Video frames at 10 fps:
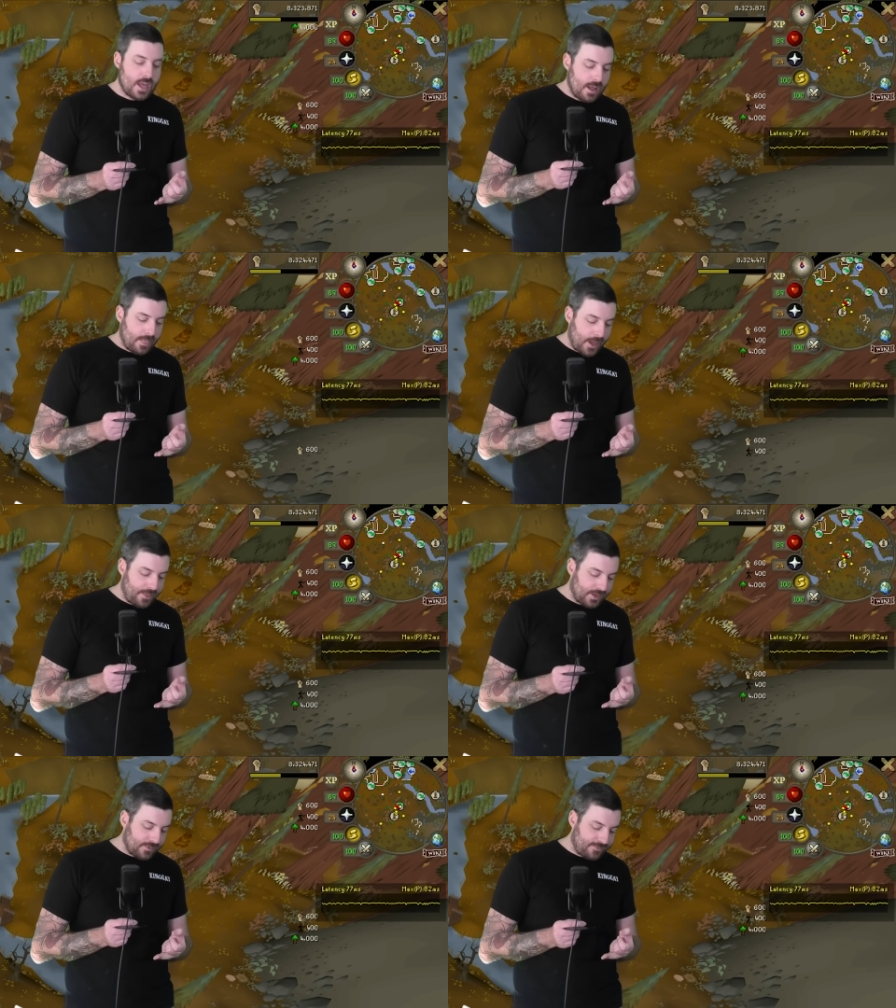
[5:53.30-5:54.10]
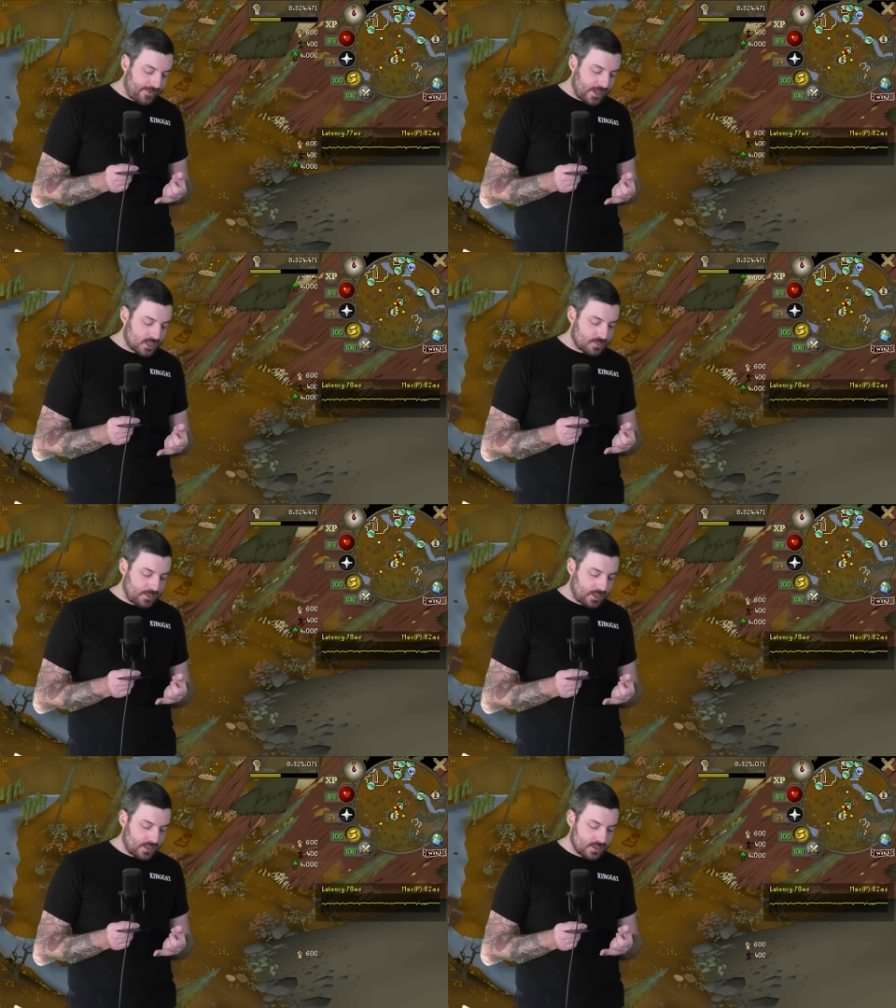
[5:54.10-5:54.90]
I think it fails
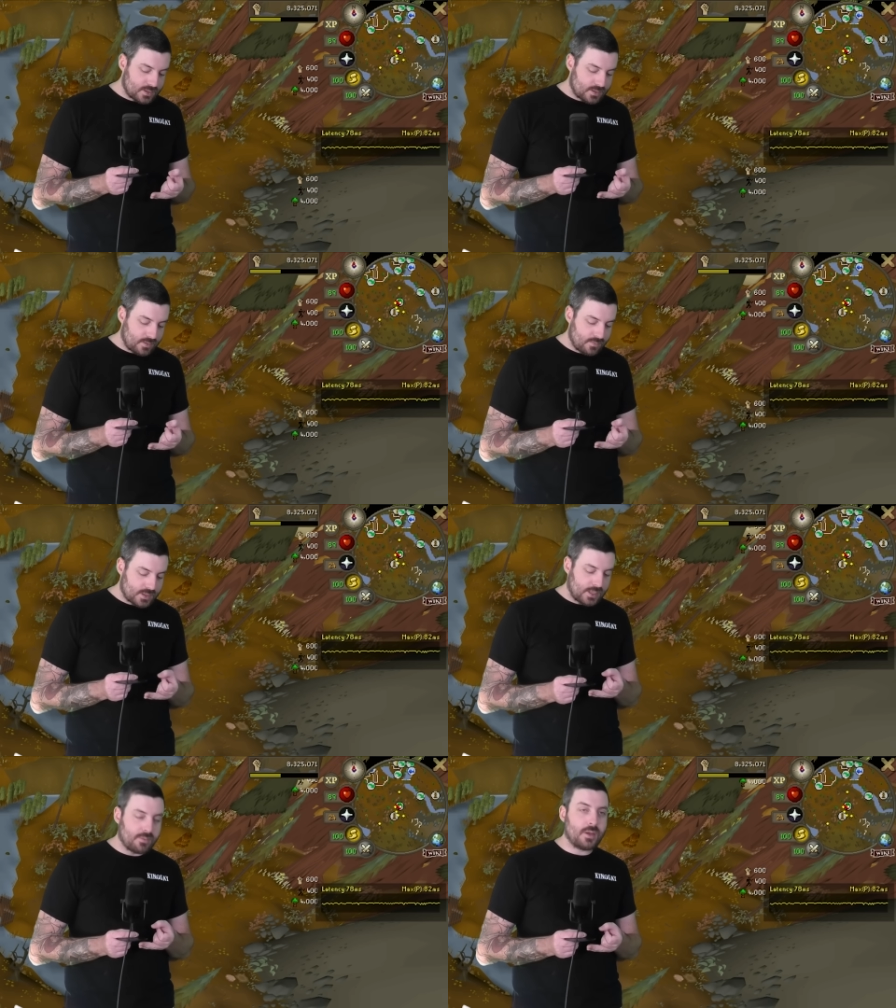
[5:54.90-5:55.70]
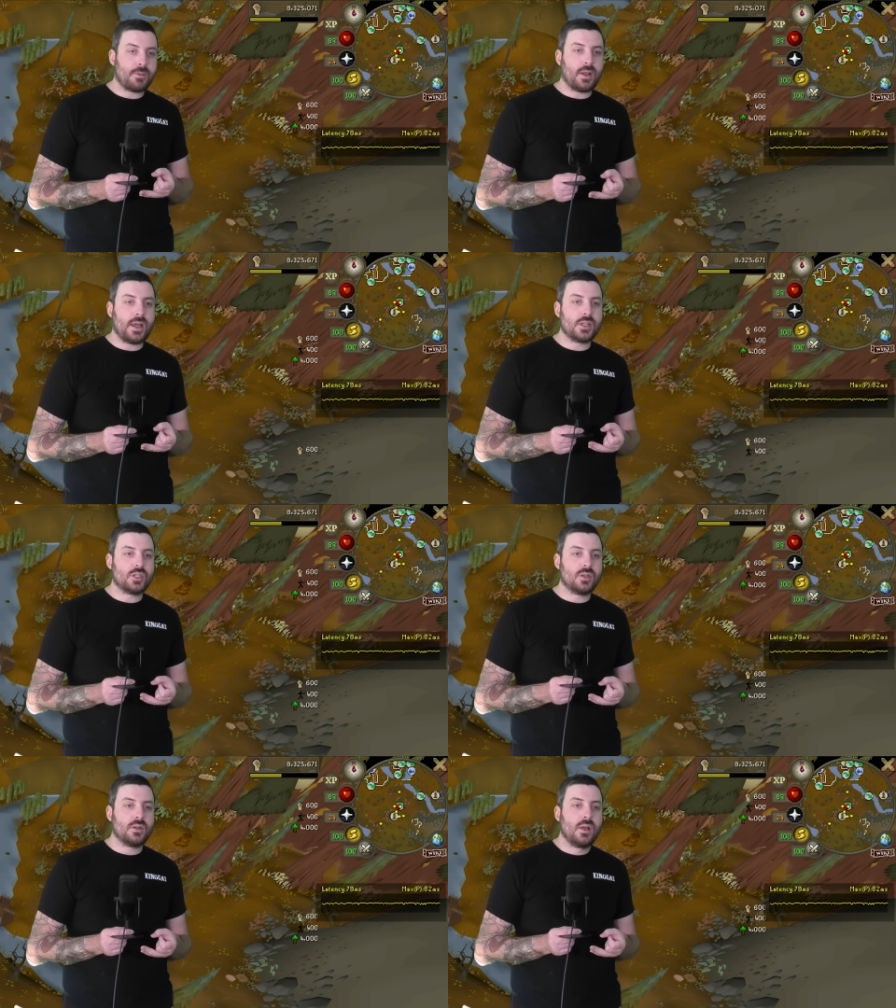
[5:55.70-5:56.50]
because tick
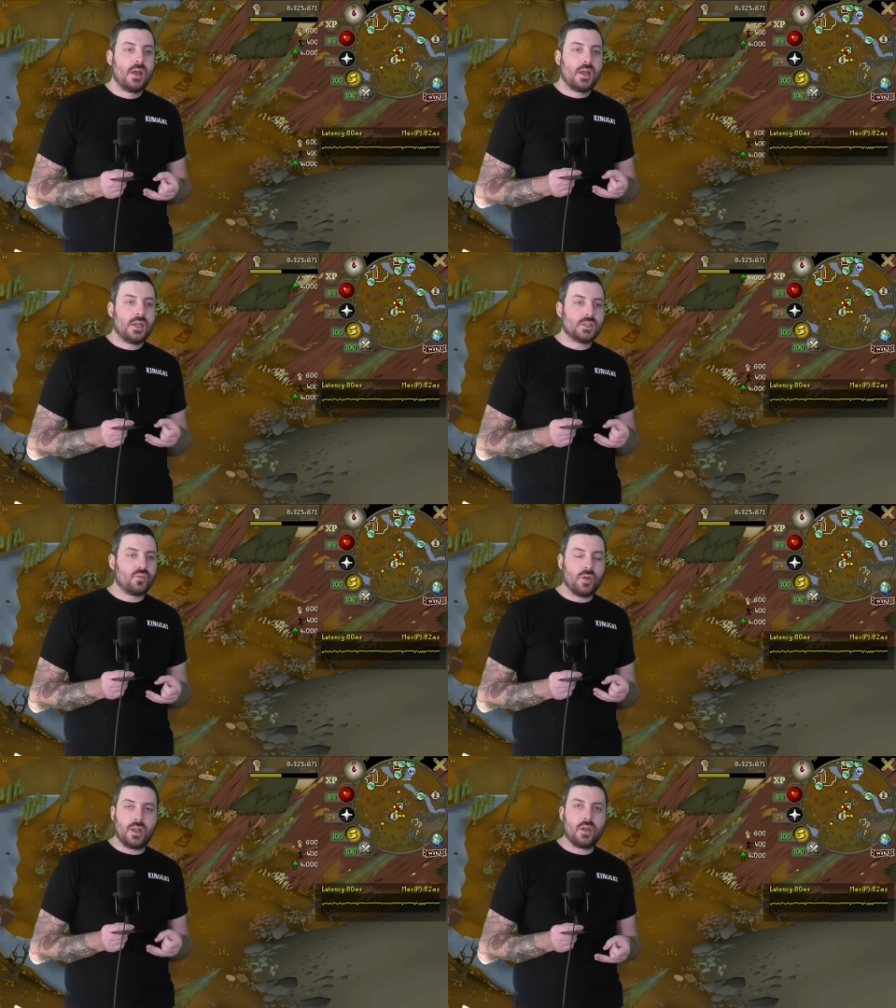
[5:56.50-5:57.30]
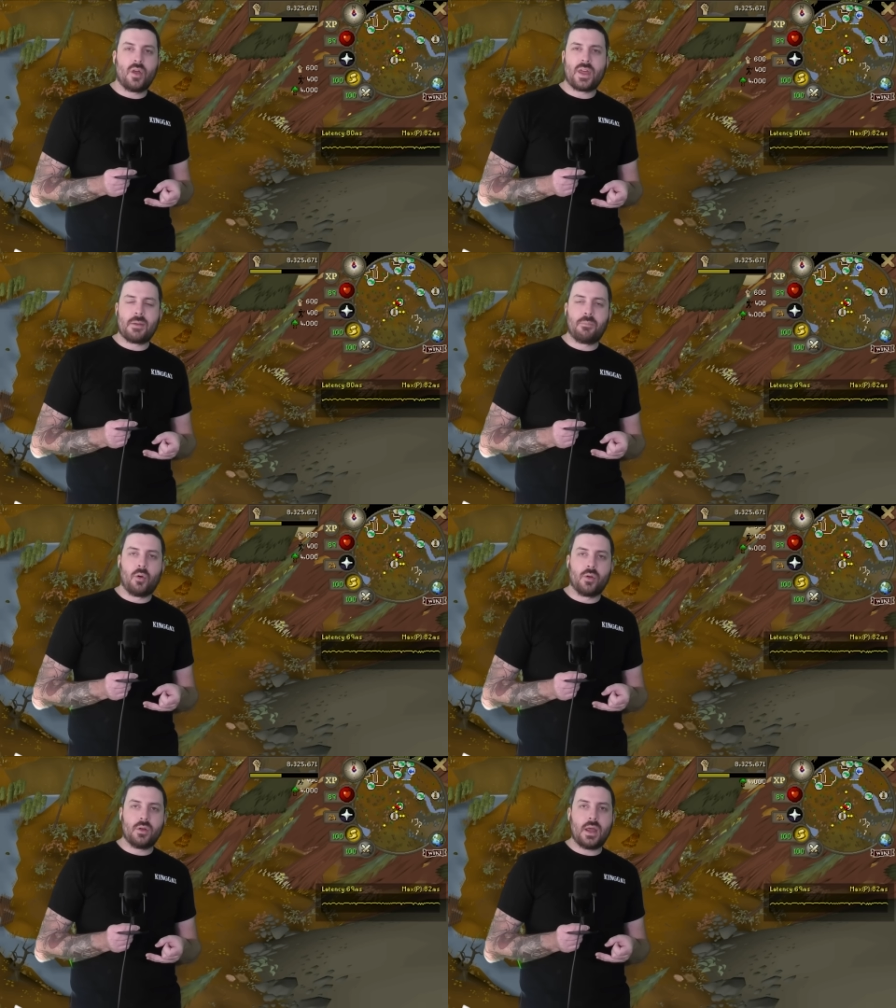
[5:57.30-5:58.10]
manipulation is really not that
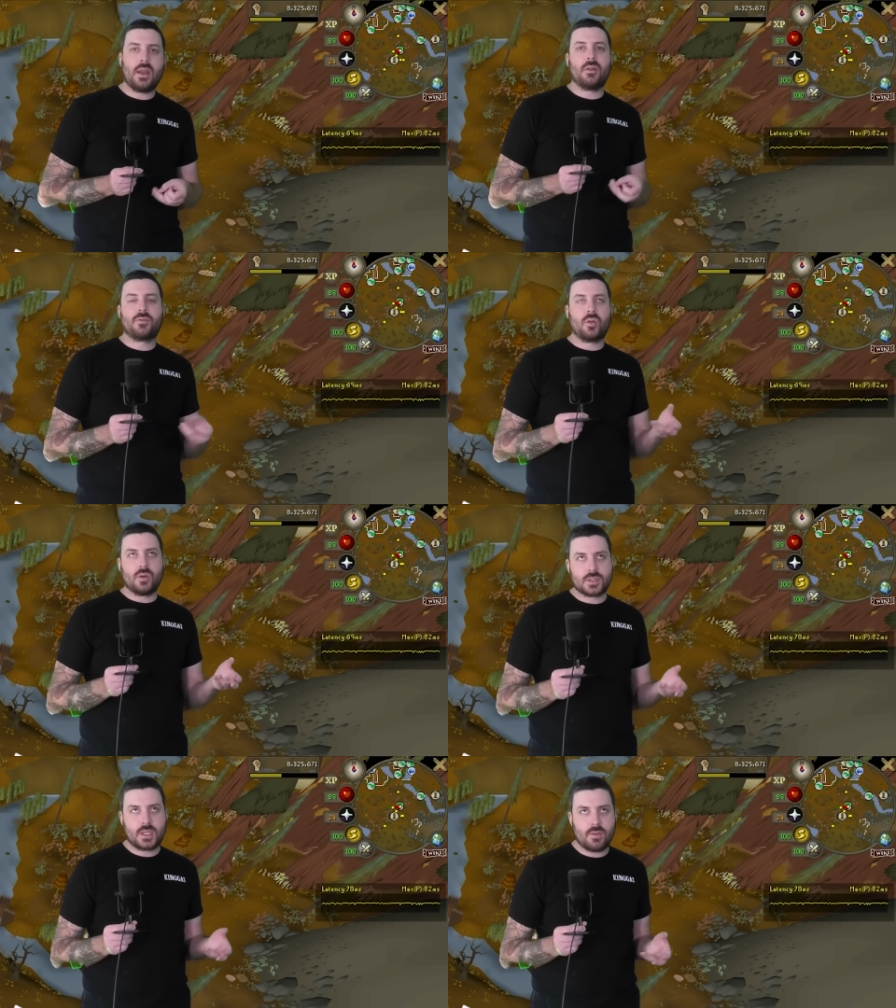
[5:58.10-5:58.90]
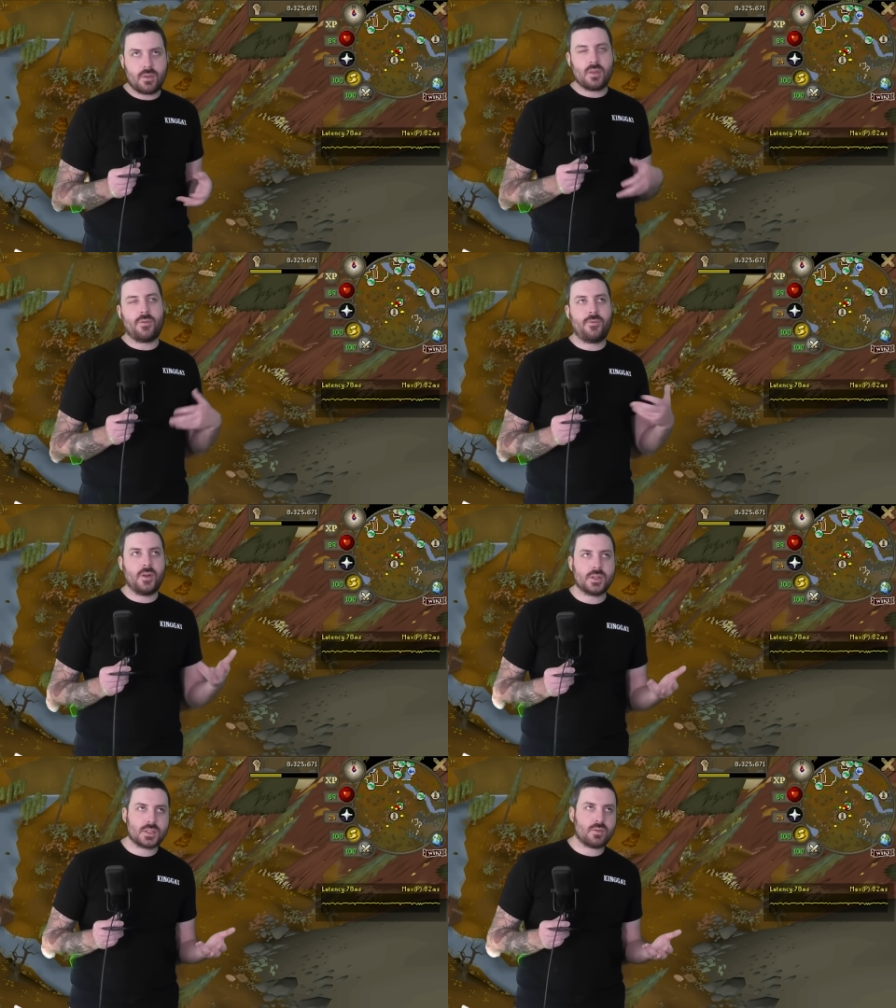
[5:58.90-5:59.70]
important. And of course, given the
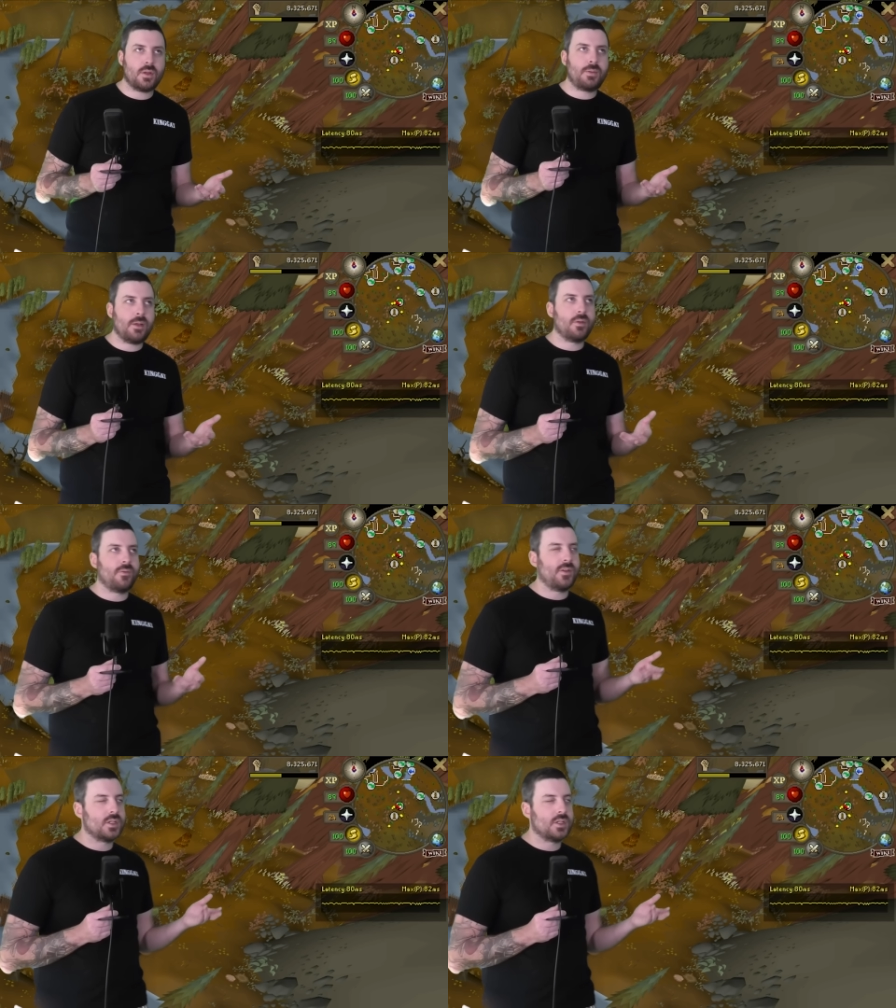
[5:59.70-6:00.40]
first 3 people to finish